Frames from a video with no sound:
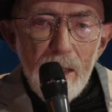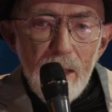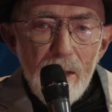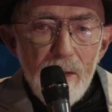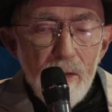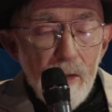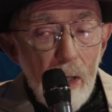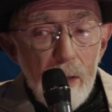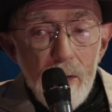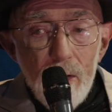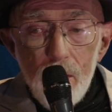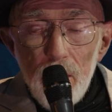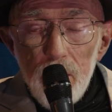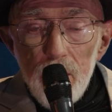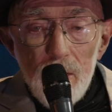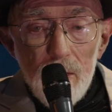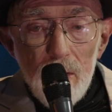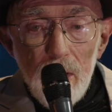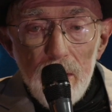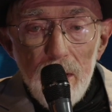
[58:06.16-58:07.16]
such
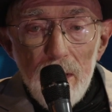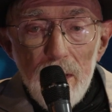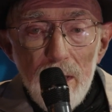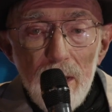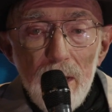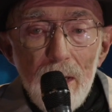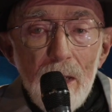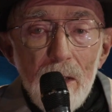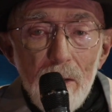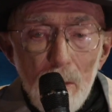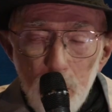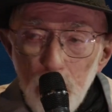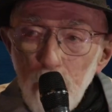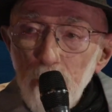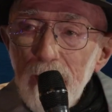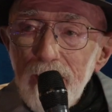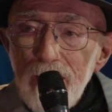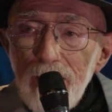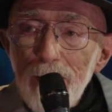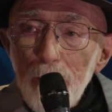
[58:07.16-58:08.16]
as
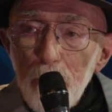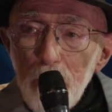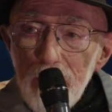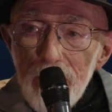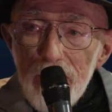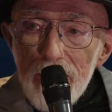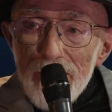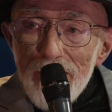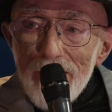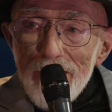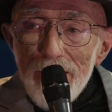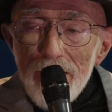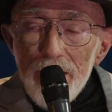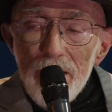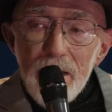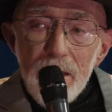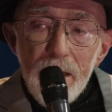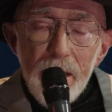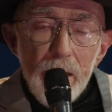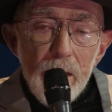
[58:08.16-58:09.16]
Murray Gell-Mann
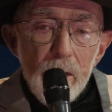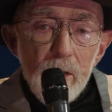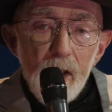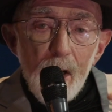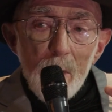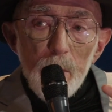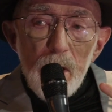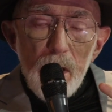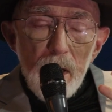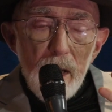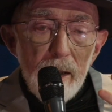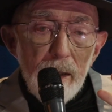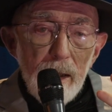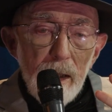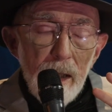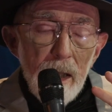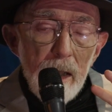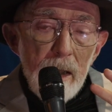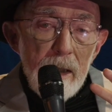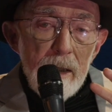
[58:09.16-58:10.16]
and Jim
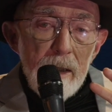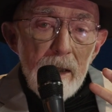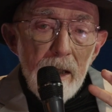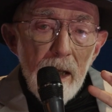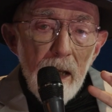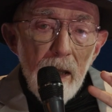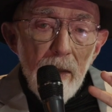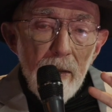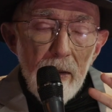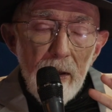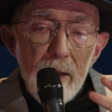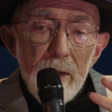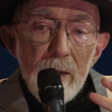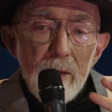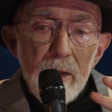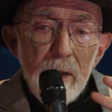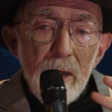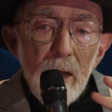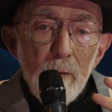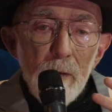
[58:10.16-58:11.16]
Hartle,
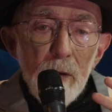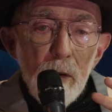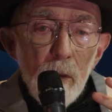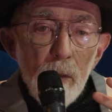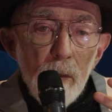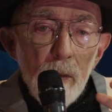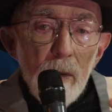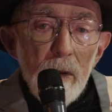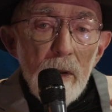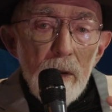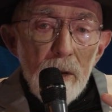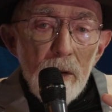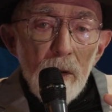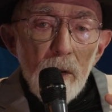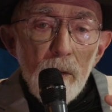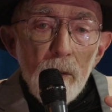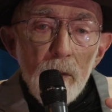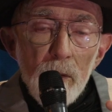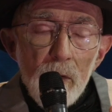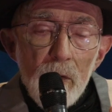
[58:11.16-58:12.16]
that if you
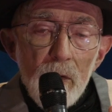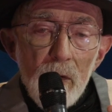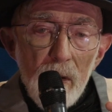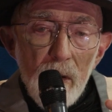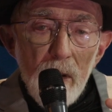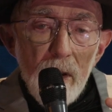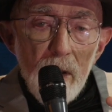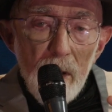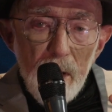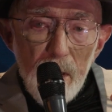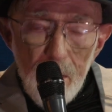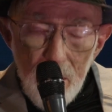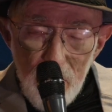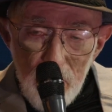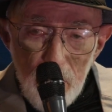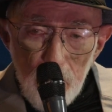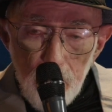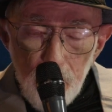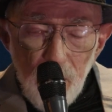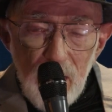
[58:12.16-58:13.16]
use
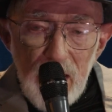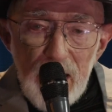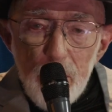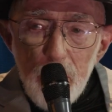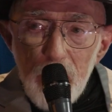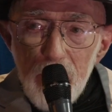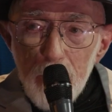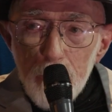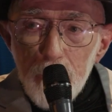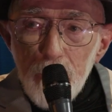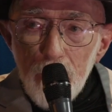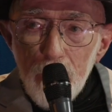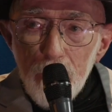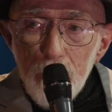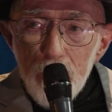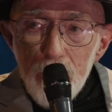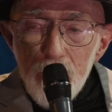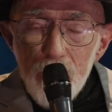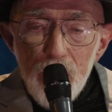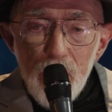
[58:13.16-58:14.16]
the Feynman
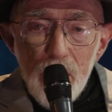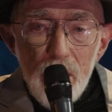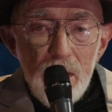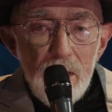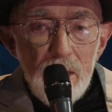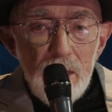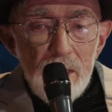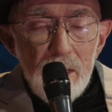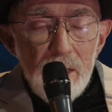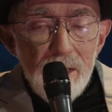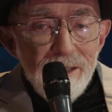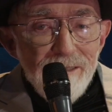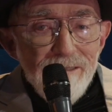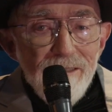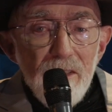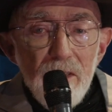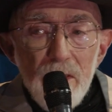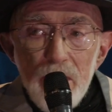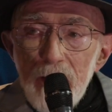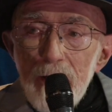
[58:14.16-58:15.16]
approach,
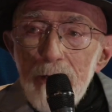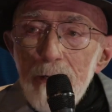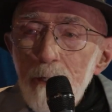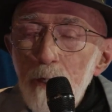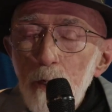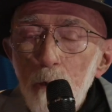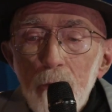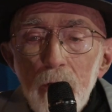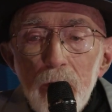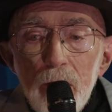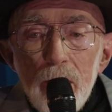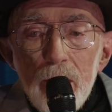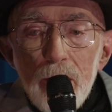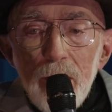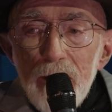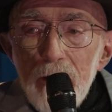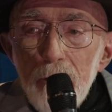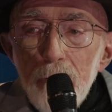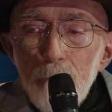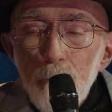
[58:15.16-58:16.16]
then you can
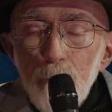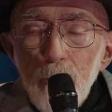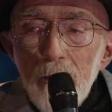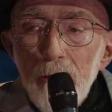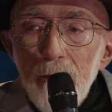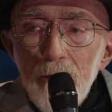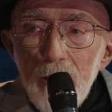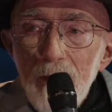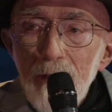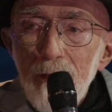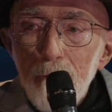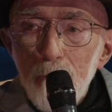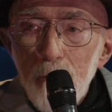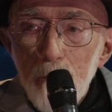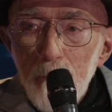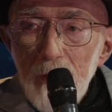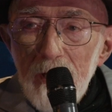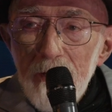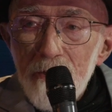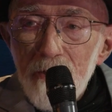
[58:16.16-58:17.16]
live with
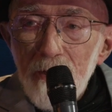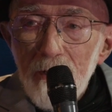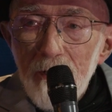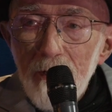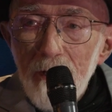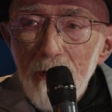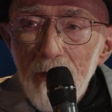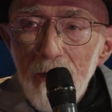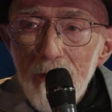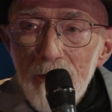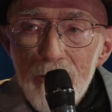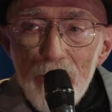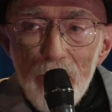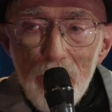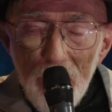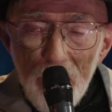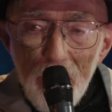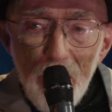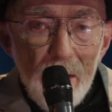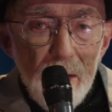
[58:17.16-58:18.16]
information loss.
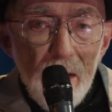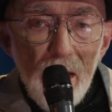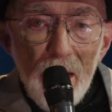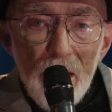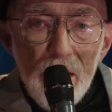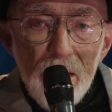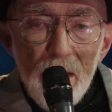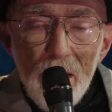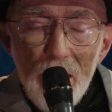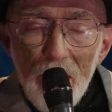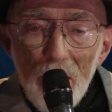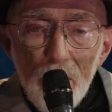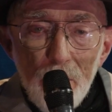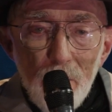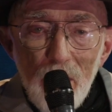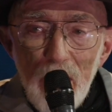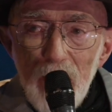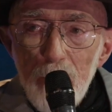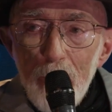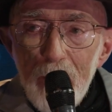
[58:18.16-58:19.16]
In the
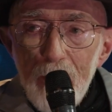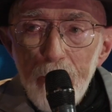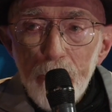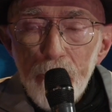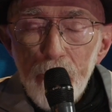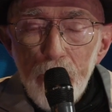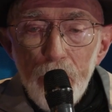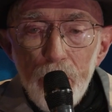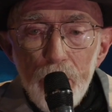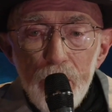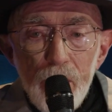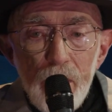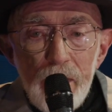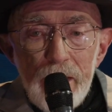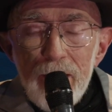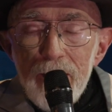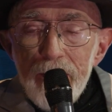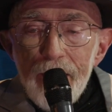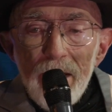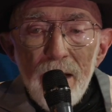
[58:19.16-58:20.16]
Feynman approach,
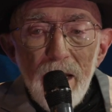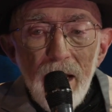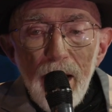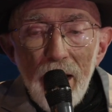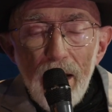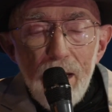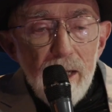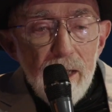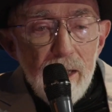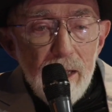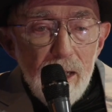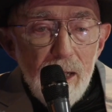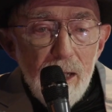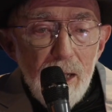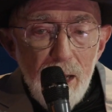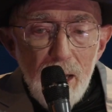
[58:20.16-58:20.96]
the